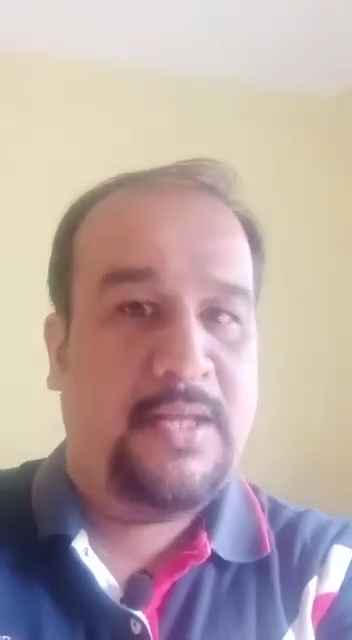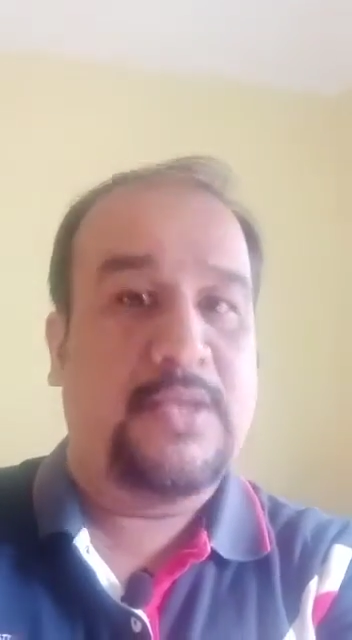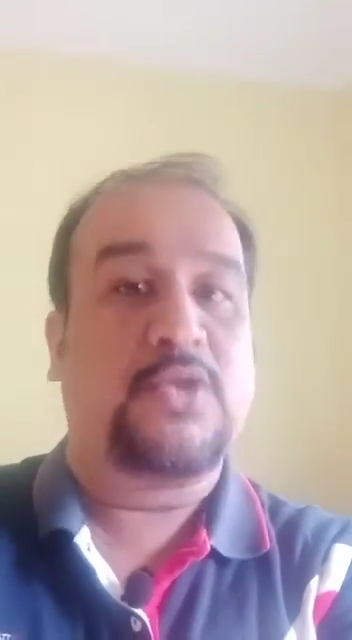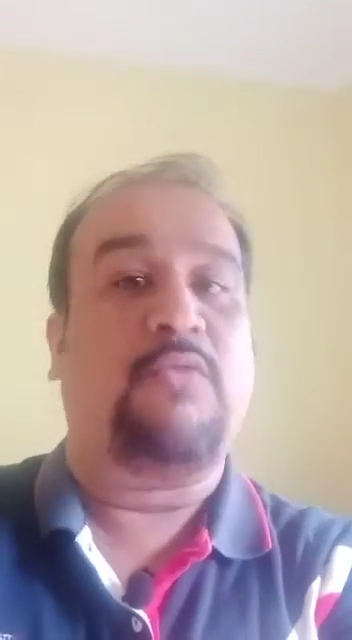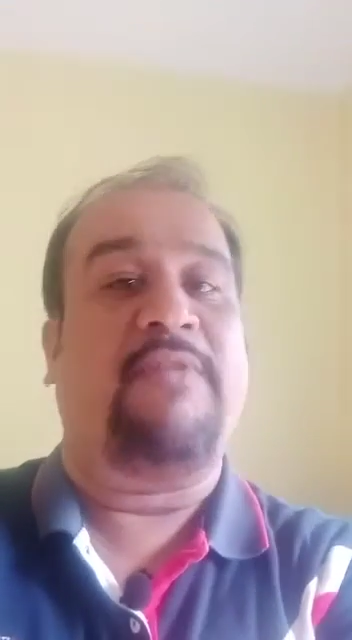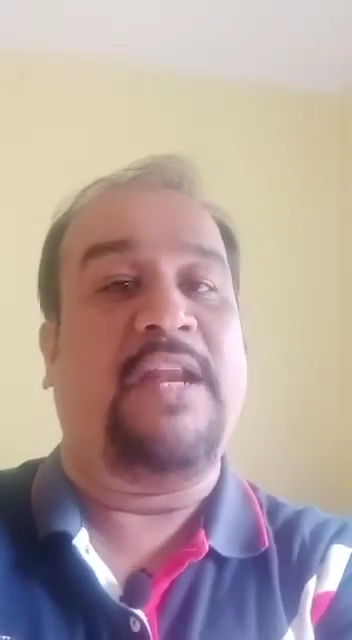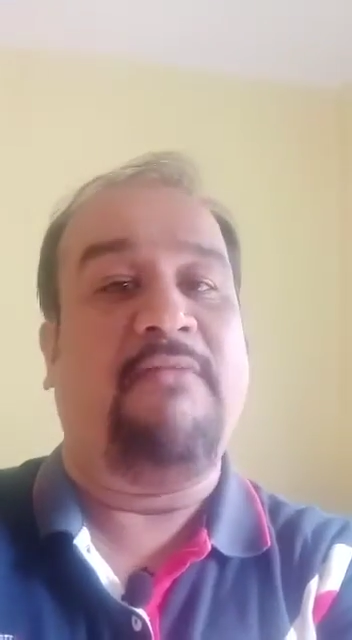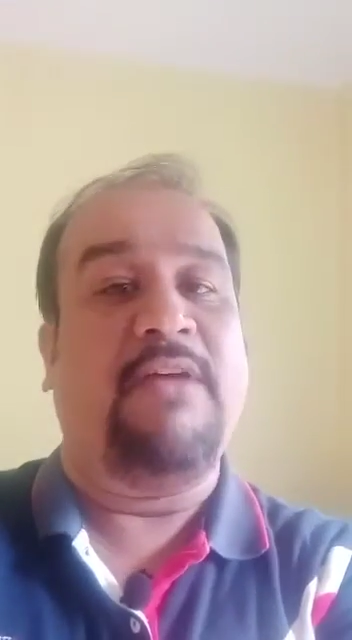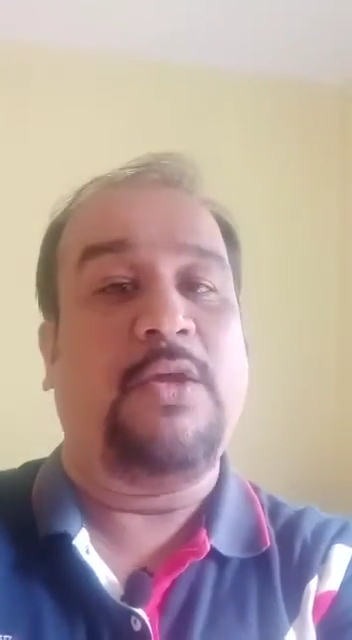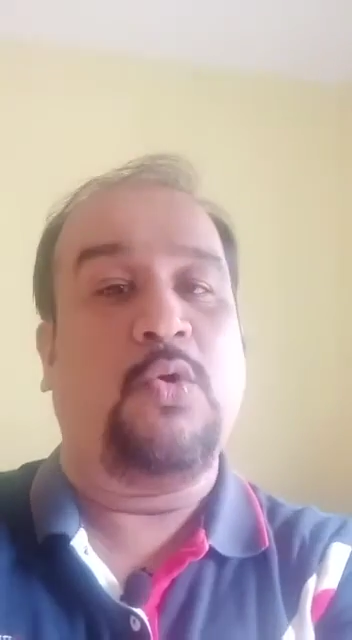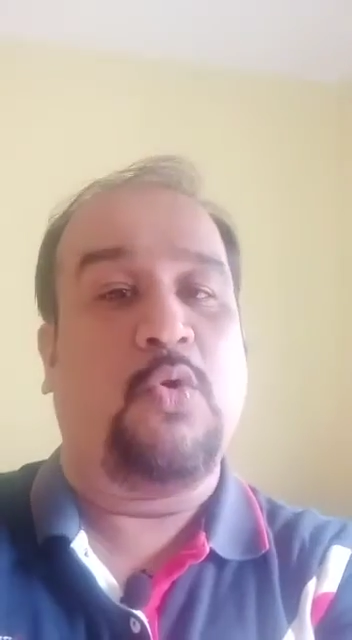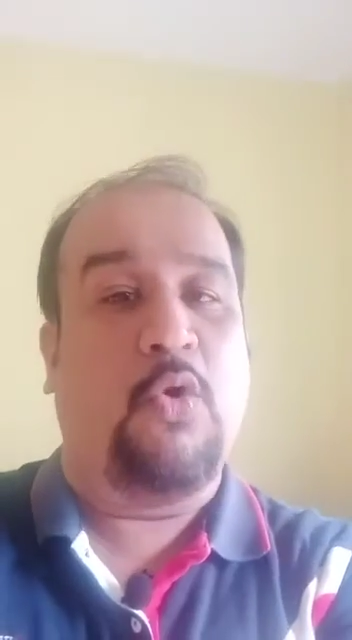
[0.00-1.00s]
So whenever
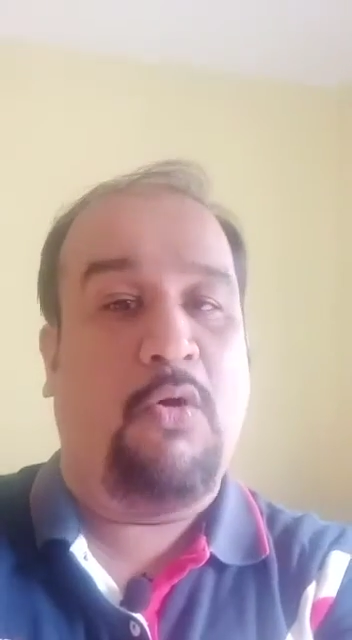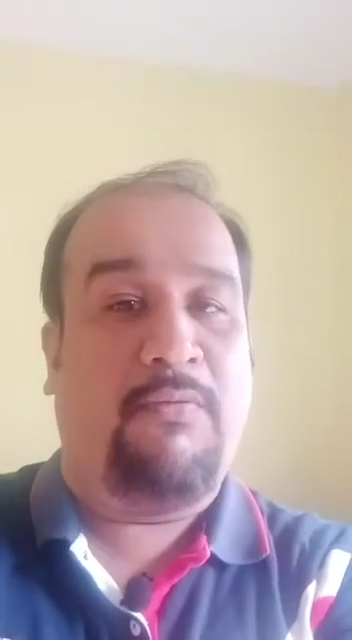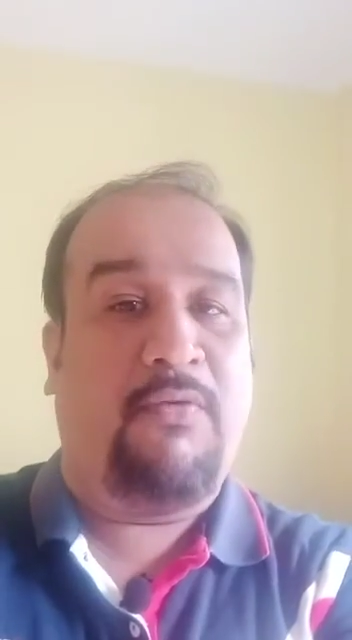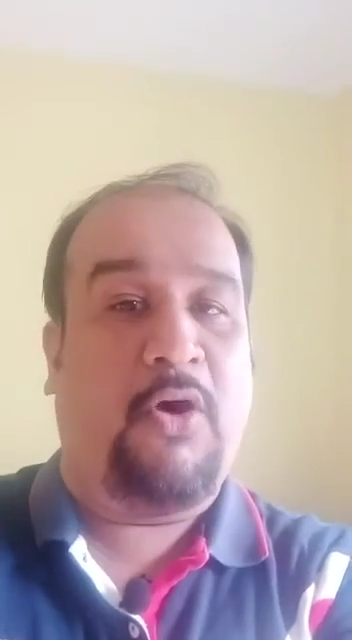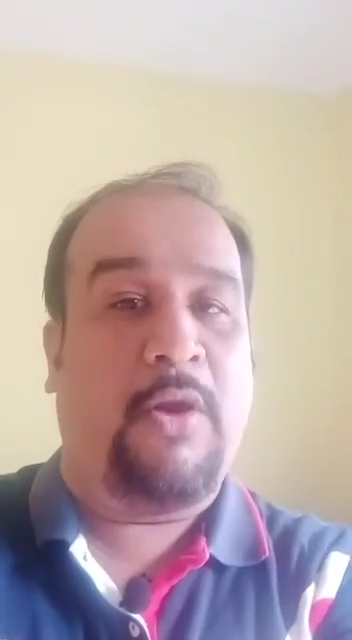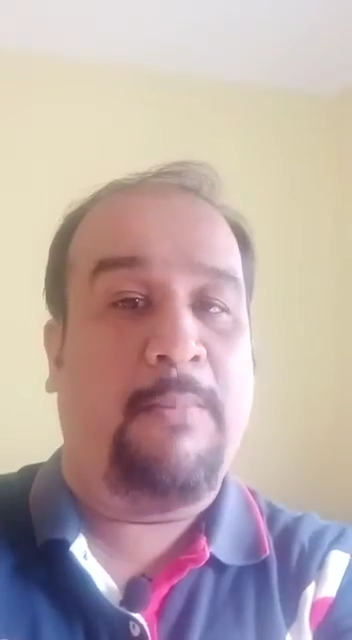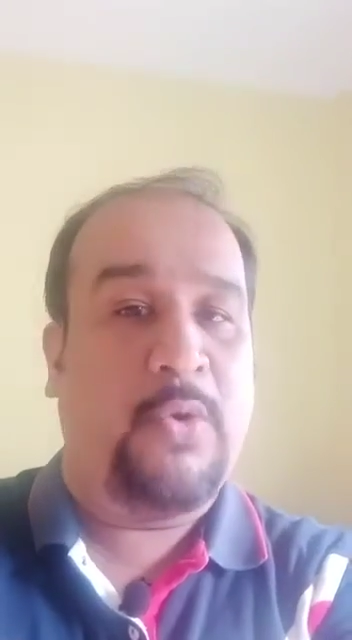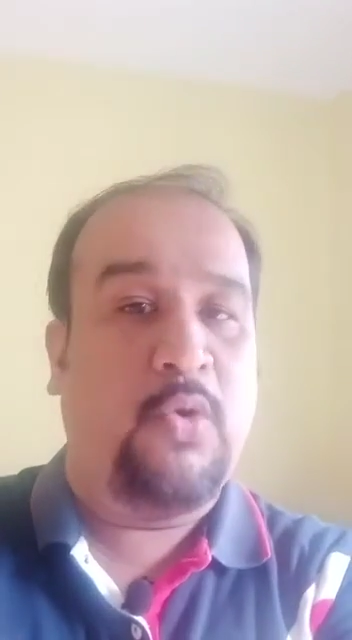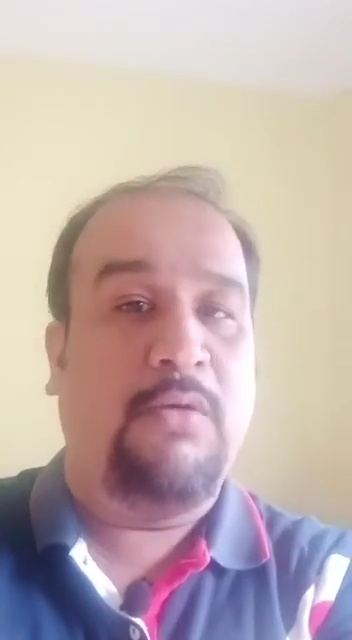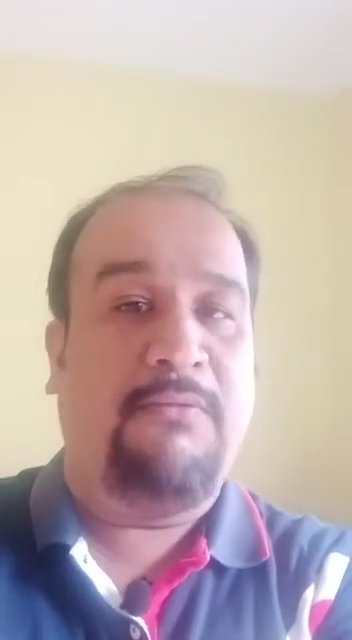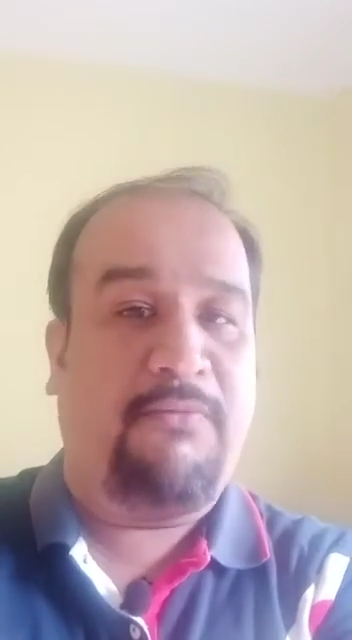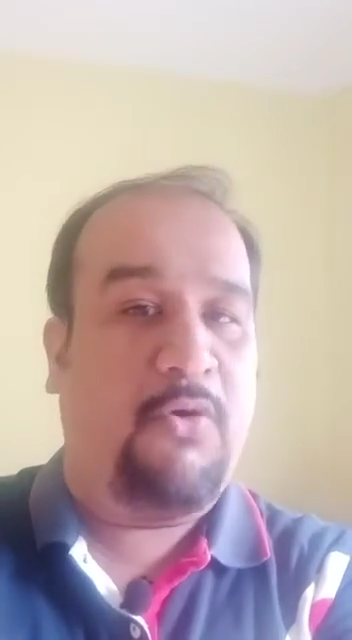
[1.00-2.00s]
you go for
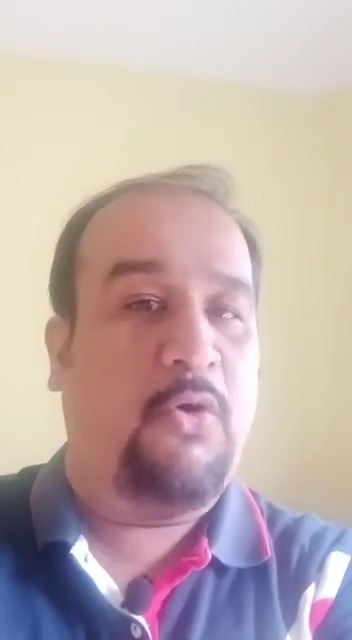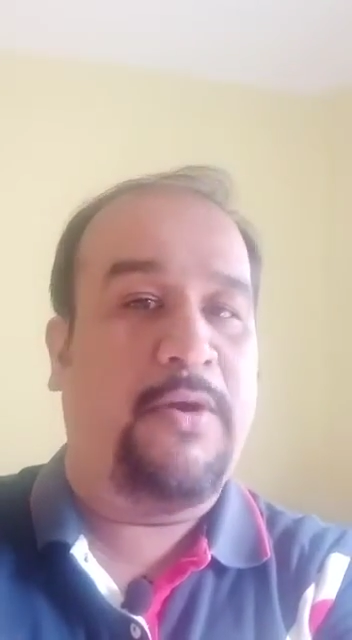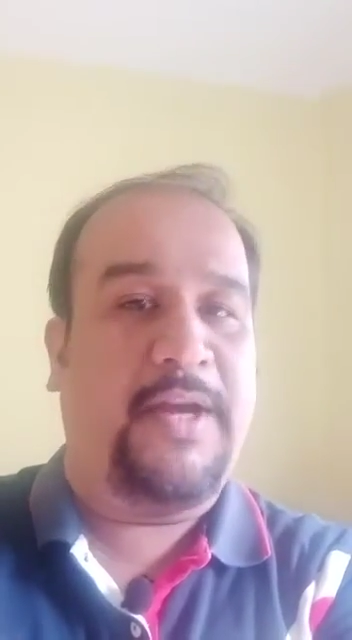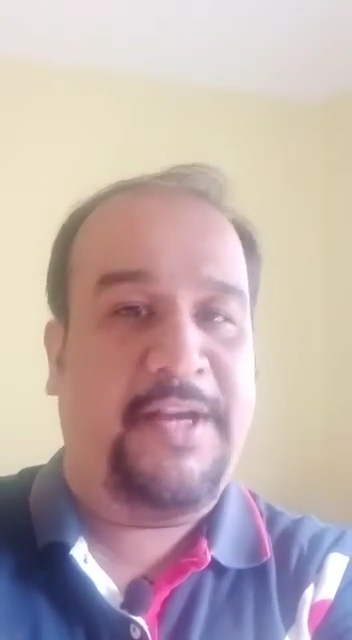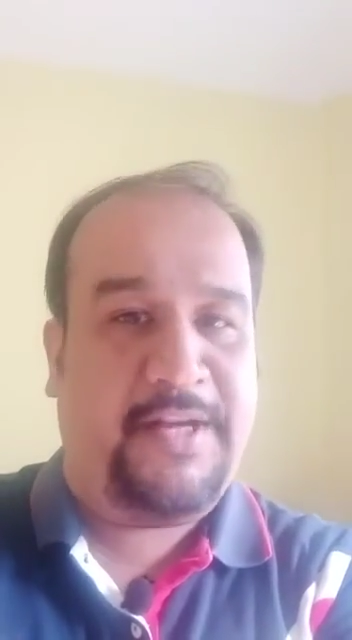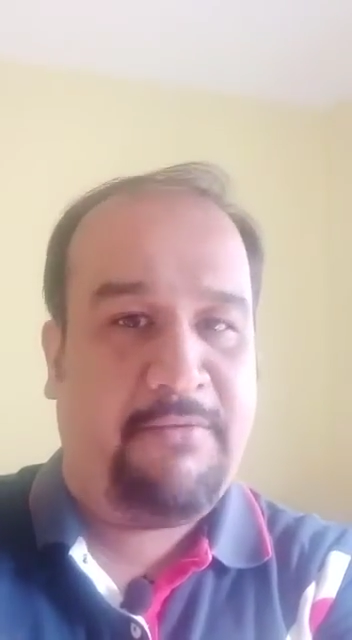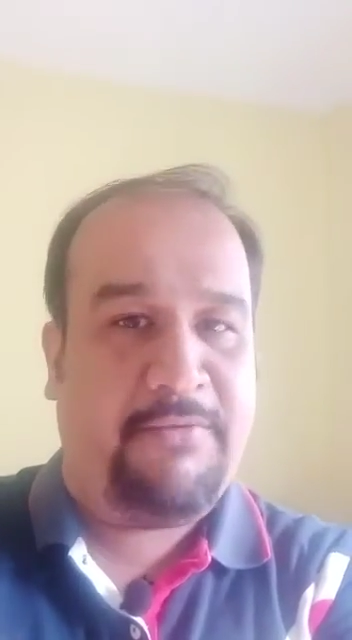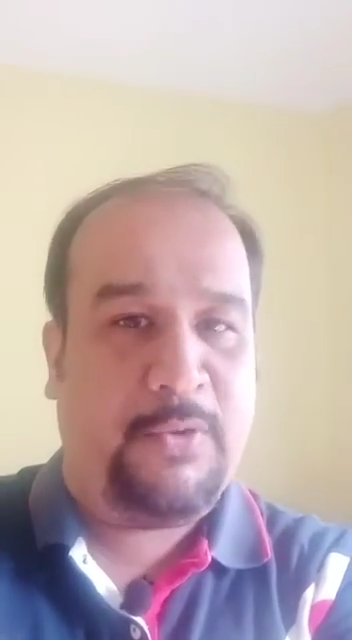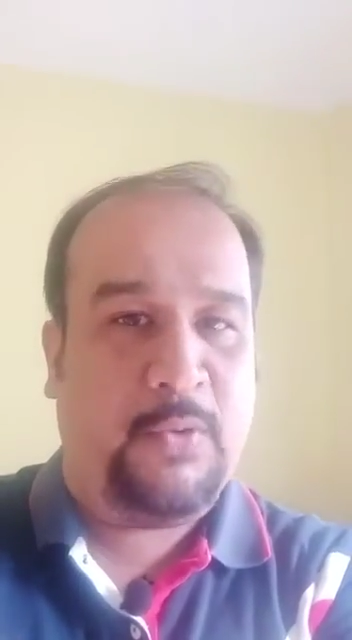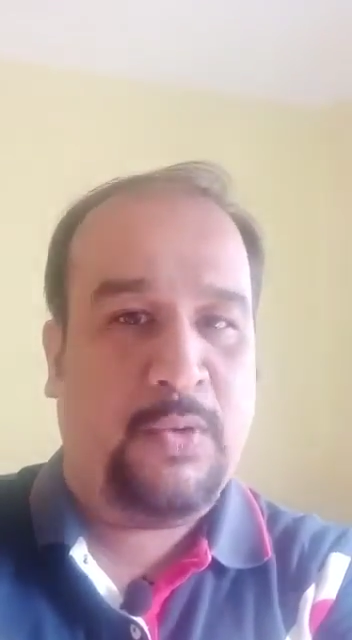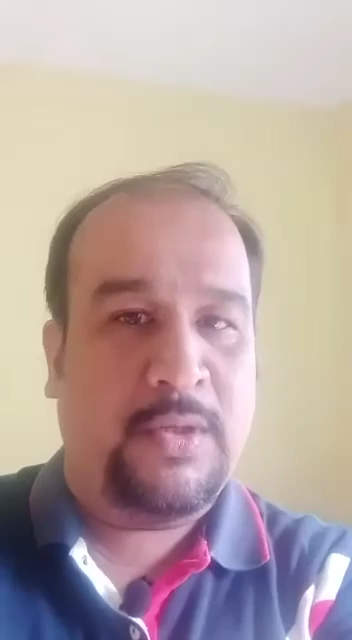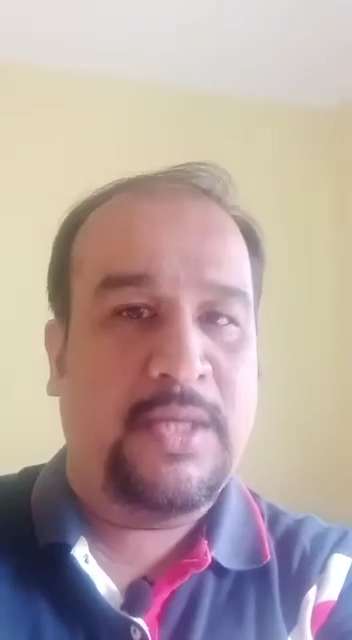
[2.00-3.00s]
Mule 4
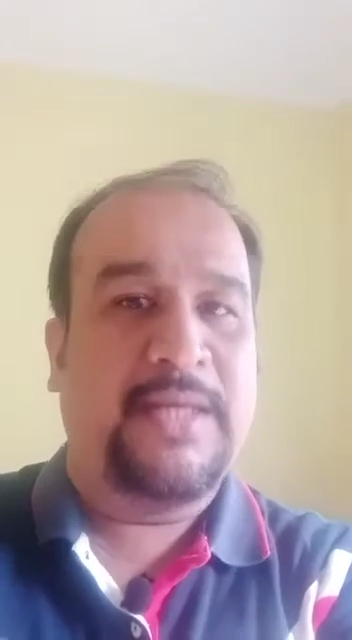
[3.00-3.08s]
interview,